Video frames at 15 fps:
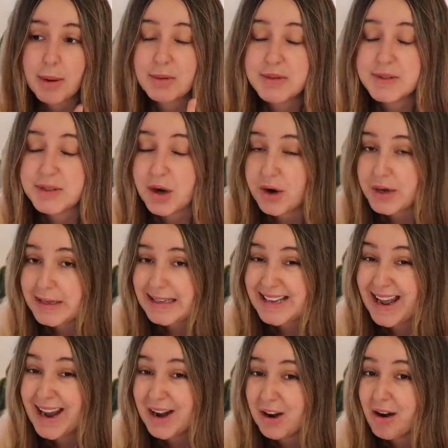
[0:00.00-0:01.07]
I was starting
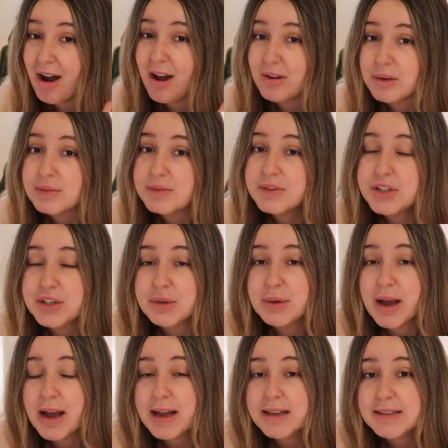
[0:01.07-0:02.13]
Care/of to you
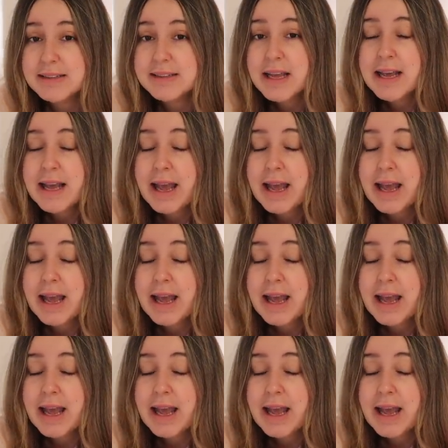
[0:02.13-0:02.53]
guys